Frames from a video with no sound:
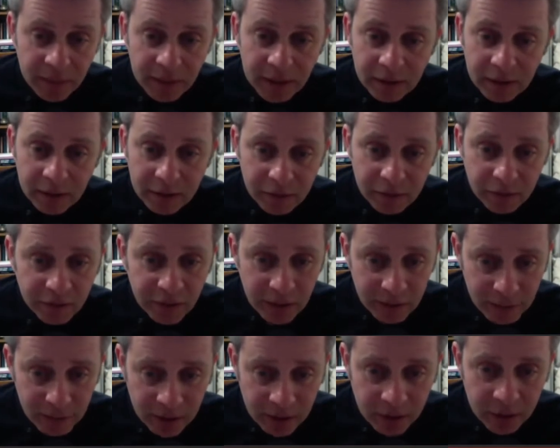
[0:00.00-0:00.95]
and
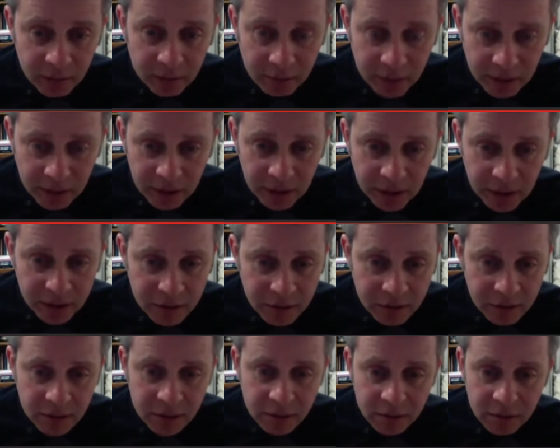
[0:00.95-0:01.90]
family
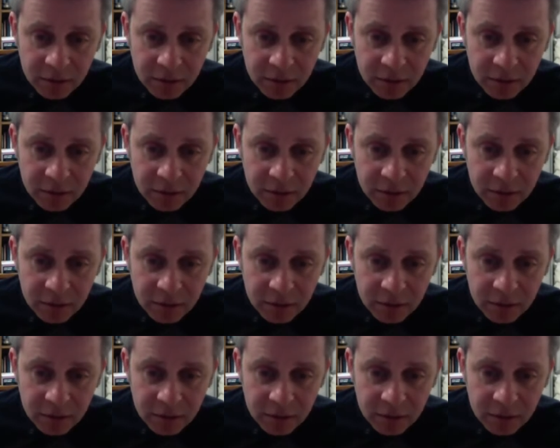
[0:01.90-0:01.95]
obligations